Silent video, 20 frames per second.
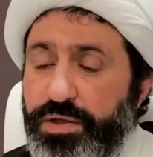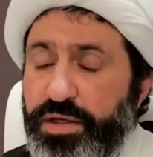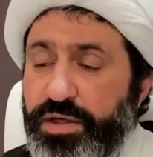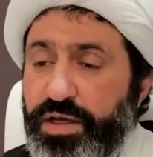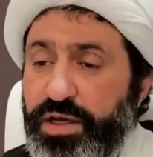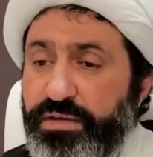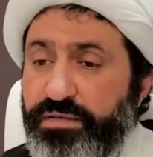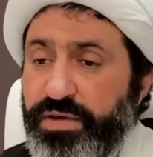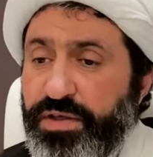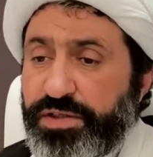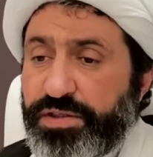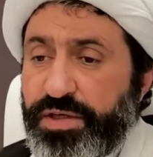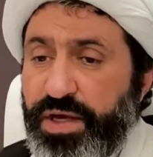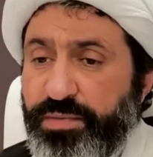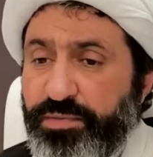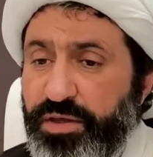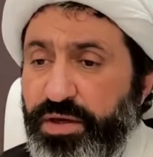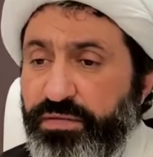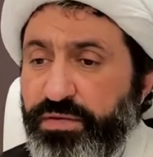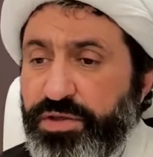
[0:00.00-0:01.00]
Even
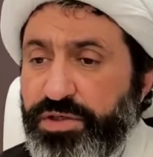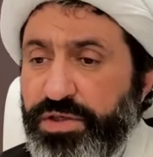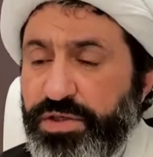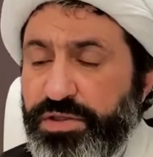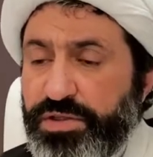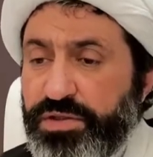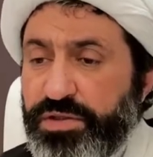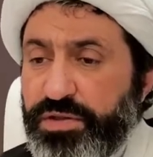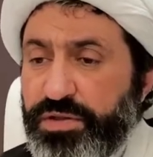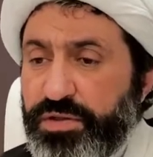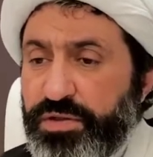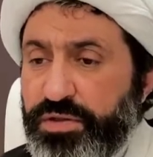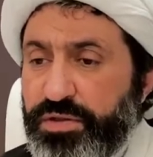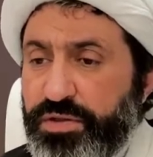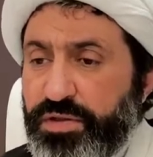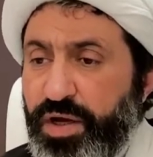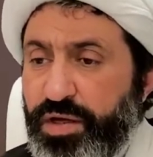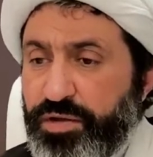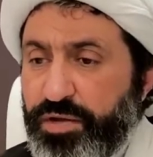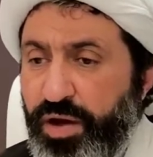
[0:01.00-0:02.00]
something which is
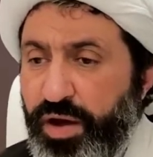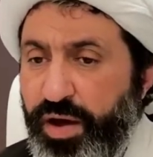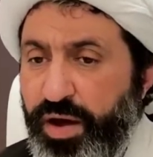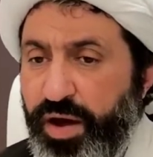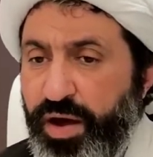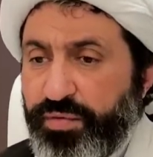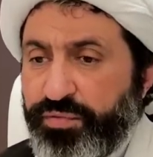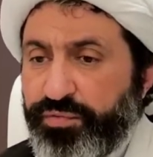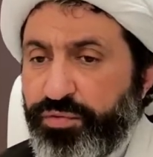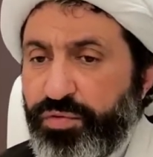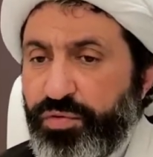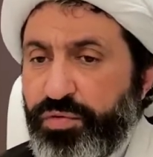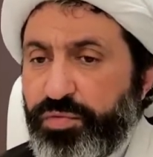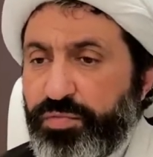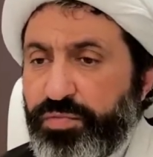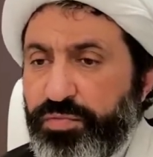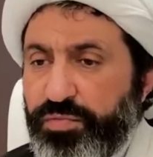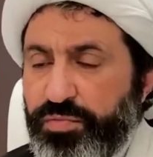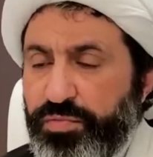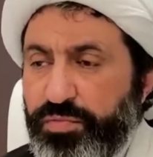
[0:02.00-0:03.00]
not harmful,
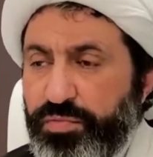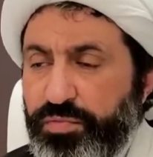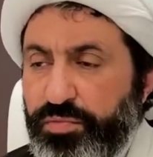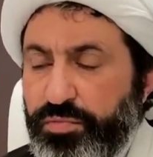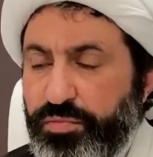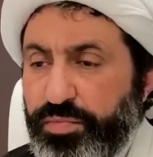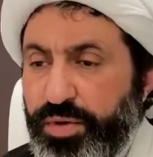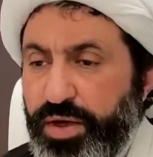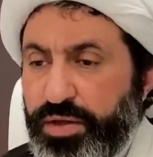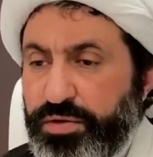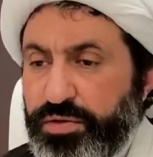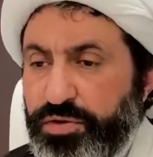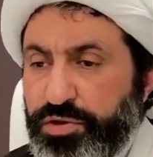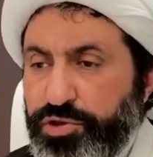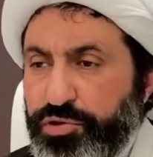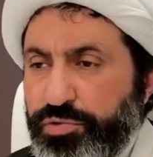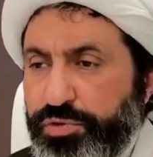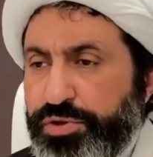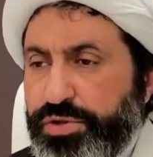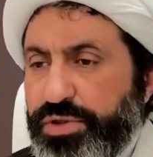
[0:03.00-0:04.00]
but
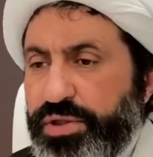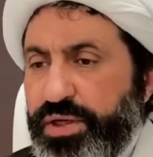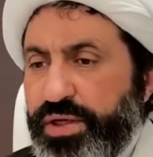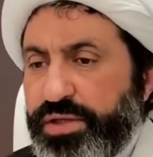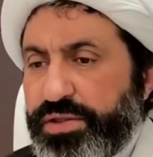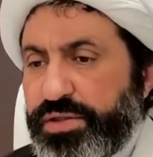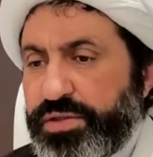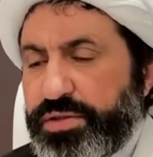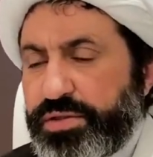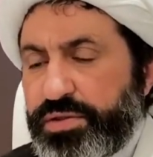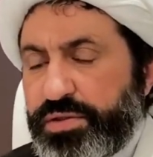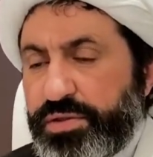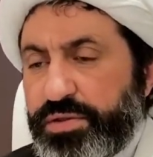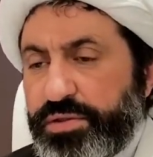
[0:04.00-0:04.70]
useless.